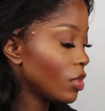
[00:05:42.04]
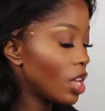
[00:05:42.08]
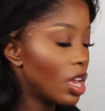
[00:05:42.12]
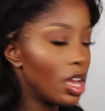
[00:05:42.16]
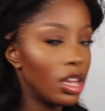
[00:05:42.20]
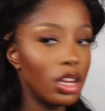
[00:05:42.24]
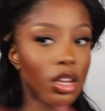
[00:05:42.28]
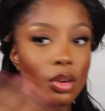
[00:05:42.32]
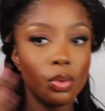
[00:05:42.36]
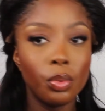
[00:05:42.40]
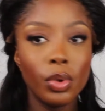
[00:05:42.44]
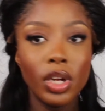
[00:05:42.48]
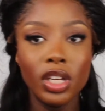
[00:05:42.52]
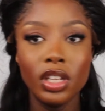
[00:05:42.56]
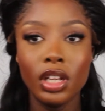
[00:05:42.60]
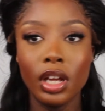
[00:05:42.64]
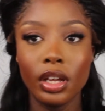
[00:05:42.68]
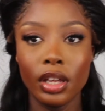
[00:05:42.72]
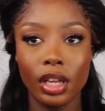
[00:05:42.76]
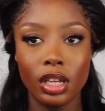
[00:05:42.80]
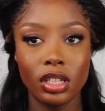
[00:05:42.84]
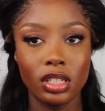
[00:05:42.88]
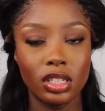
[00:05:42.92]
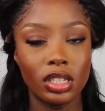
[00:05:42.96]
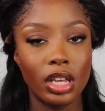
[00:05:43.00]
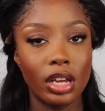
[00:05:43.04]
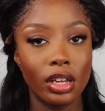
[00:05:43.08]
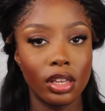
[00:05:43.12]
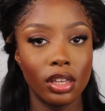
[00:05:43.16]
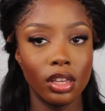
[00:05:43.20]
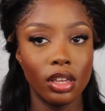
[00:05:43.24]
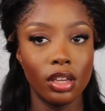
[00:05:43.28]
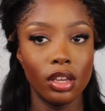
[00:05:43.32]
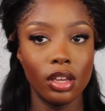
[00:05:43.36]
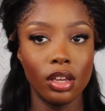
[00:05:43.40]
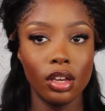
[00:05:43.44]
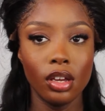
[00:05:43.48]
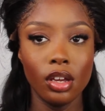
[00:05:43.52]
And then when that gets
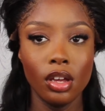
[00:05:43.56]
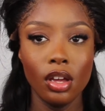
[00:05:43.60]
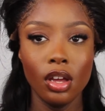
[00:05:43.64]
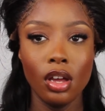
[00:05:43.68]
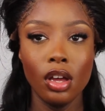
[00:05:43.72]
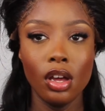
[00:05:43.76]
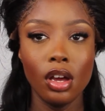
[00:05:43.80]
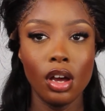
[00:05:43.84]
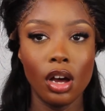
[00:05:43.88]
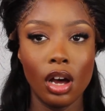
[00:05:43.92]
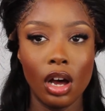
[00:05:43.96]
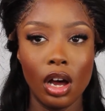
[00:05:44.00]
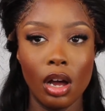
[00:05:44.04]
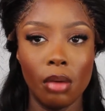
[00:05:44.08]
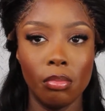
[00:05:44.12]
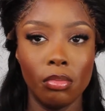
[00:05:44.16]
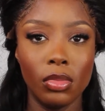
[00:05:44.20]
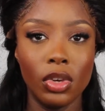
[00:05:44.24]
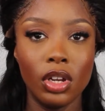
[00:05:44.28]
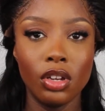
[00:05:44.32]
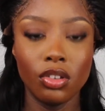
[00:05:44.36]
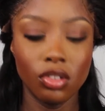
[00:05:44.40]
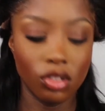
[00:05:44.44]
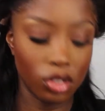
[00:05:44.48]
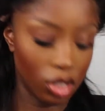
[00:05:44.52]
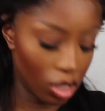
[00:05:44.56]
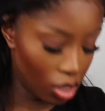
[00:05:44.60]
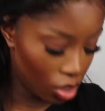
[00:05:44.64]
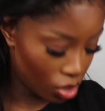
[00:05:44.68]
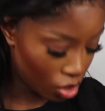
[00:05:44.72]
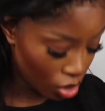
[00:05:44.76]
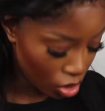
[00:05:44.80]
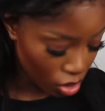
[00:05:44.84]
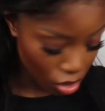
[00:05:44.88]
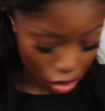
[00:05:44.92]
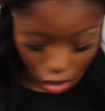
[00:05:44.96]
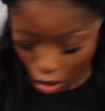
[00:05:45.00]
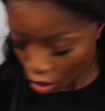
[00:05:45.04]
tacky, I'm literally
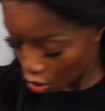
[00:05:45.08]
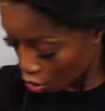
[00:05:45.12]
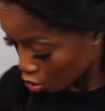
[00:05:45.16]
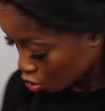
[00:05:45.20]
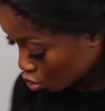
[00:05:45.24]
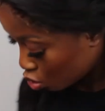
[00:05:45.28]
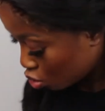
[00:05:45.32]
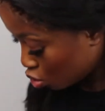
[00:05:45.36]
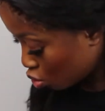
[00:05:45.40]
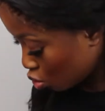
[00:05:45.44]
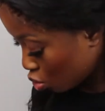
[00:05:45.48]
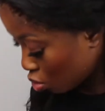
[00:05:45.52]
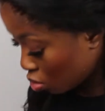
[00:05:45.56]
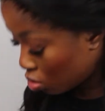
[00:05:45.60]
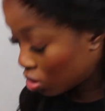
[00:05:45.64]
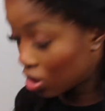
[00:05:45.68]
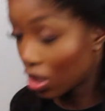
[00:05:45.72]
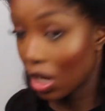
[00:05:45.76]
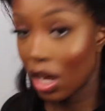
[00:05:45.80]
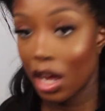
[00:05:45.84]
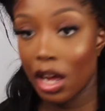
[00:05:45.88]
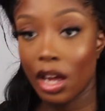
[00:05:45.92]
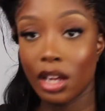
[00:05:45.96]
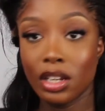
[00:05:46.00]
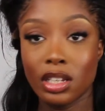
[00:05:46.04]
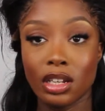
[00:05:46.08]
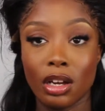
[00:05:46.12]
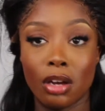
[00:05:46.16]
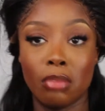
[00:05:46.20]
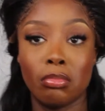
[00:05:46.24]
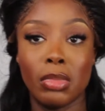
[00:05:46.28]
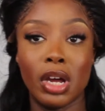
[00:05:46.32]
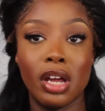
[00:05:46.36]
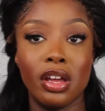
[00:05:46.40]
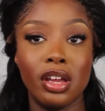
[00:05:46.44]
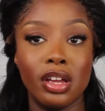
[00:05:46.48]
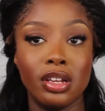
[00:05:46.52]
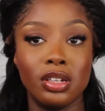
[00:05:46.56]
just going to tie down
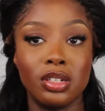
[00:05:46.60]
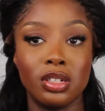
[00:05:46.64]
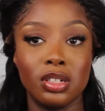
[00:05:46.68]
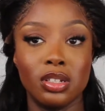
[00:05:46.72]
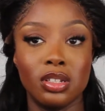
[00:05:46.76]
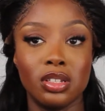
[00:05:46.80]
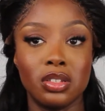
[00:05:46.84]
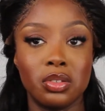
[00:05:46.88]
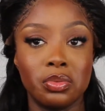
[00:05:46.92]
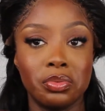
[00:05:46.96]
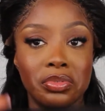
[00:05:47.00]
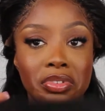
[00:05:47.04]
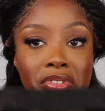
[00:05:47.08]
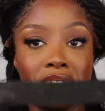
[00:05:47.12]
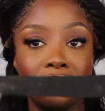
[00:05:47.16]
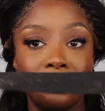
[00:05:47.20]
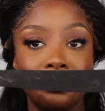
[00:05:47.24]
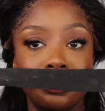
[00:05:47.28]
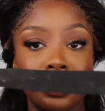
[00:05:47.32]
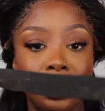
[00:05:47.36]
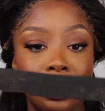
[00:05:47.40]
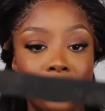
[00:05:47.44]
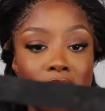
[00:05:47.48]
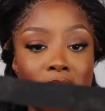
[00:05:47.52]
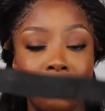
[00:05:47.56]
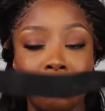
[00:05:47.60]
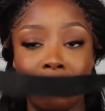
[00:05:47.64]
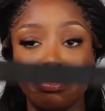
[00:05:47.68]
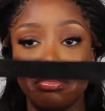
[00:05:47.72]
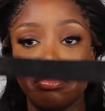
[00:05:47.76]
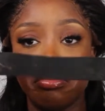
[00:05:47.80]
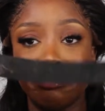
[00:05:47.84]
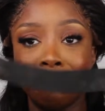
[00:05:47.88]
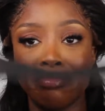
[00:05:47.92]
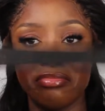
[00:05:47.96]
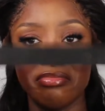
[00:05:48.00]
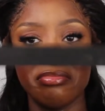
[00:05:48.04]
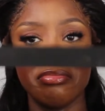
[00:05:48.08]
my edges with
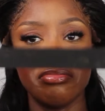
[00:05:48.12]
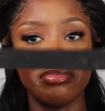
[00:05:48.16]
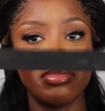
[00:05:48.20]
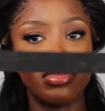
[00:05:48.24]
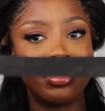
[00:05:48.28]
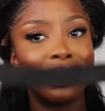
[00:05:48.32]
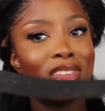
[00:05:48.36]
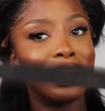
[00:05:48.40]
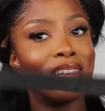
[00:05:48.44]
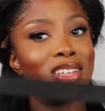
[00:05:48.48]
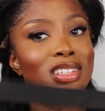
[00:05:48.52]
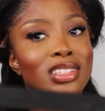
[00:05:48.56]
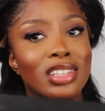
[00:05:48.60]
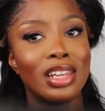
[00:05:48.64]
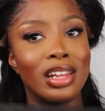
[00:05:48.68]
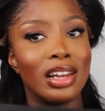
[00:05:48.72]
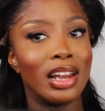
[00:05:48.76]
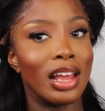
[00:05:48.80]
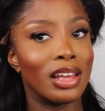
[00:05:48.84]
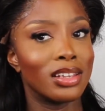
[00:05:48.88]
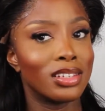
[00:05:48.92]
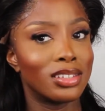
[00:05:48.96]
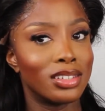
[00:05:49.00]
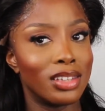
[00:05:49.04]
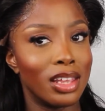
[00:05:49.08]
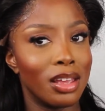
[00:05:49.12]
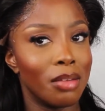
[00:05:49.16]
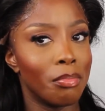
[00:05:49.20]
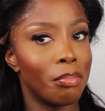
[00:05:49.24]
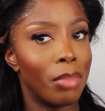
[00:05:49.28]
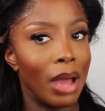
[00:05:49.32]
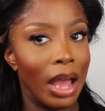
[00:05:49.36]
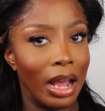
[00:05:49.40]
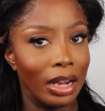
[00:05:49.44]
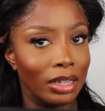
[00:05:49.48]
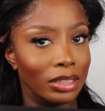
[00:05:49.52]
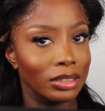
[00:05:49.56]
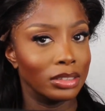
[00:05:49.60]
this elastic
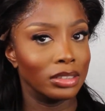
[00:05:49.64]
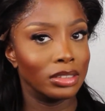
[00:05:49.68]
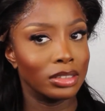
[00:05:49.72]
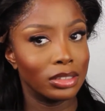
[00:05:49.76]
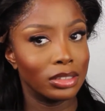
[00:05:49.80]
band.